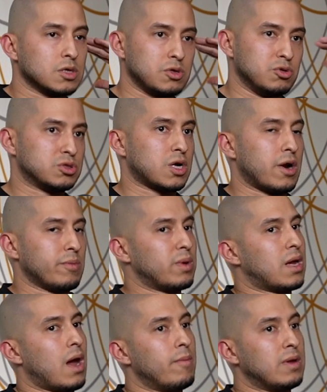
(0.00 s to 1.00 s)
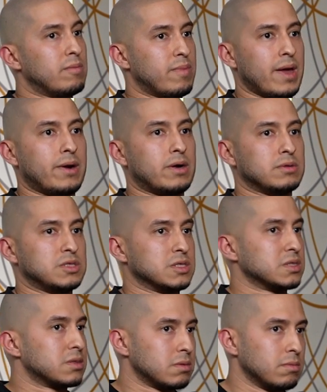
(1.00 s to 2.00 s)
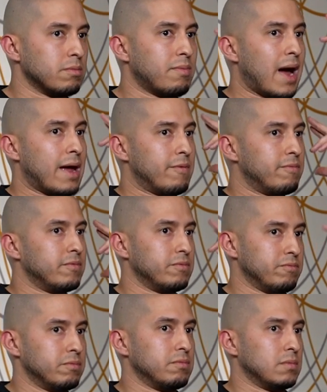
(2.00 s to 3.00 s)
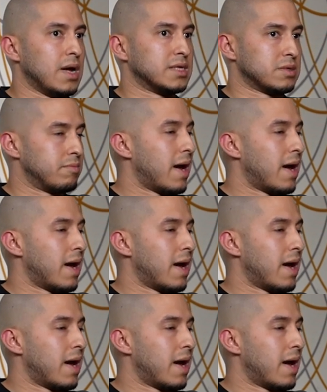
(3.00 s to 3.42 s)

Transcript: So you start becoming better just by as a